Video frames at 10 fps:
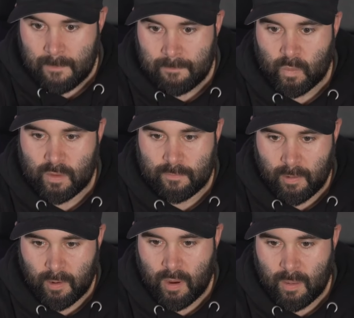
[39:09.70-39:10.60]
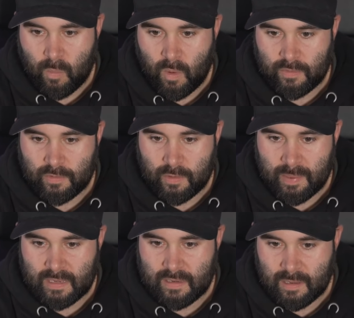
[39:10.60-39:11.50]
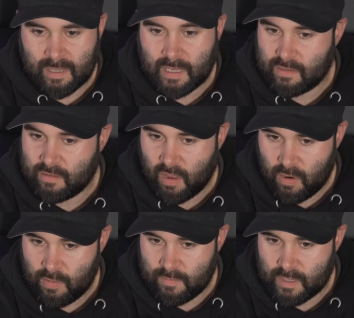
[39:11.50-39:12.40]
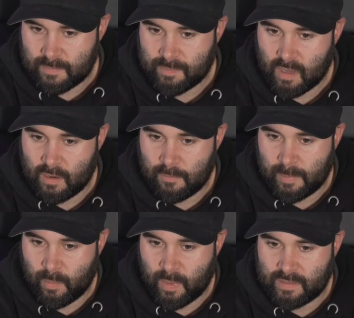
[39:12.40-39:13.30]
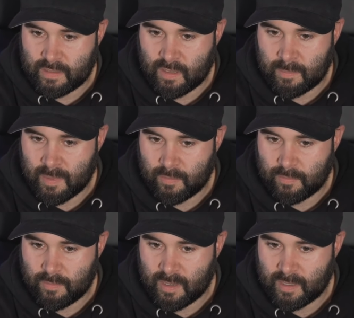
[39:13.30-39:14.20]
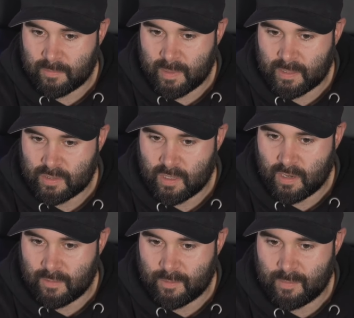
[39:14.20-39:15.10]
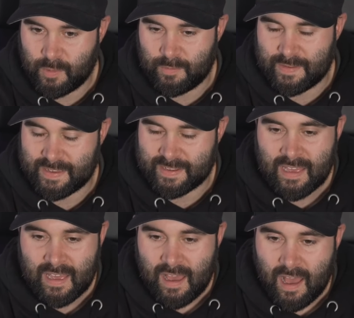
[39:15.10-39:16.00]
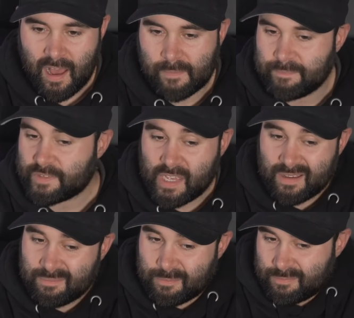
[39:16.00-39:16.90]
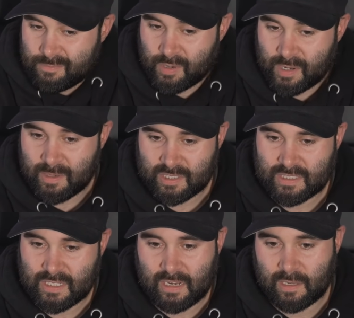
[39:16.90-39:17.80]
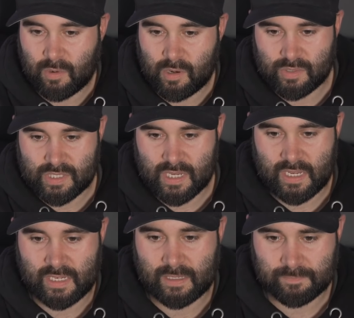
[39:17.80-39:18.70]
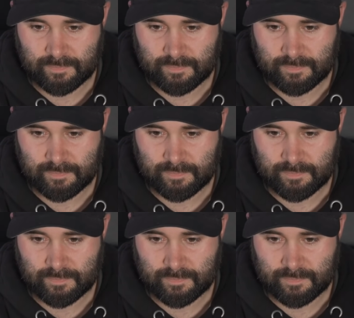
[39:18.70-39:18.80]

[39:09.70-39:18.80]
with a follow-up once the pandemic is over. I have been waiting 9 months for my inspection after moving. So yeah, pretty much exactly what I was saying.